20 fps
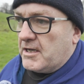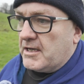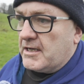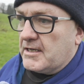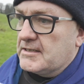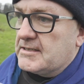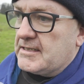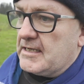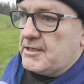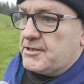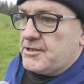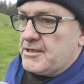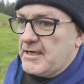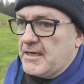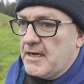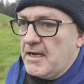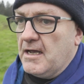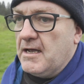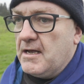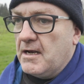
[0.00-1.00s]
you could tell she
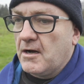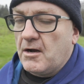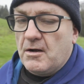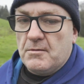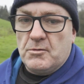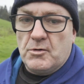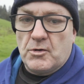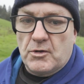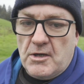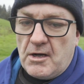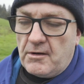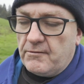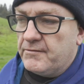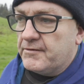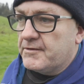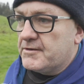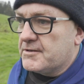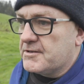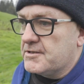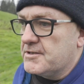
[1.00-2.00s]
had a lot more
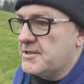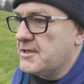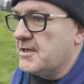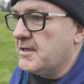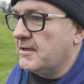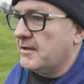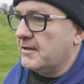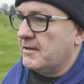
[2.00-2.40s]
confidence.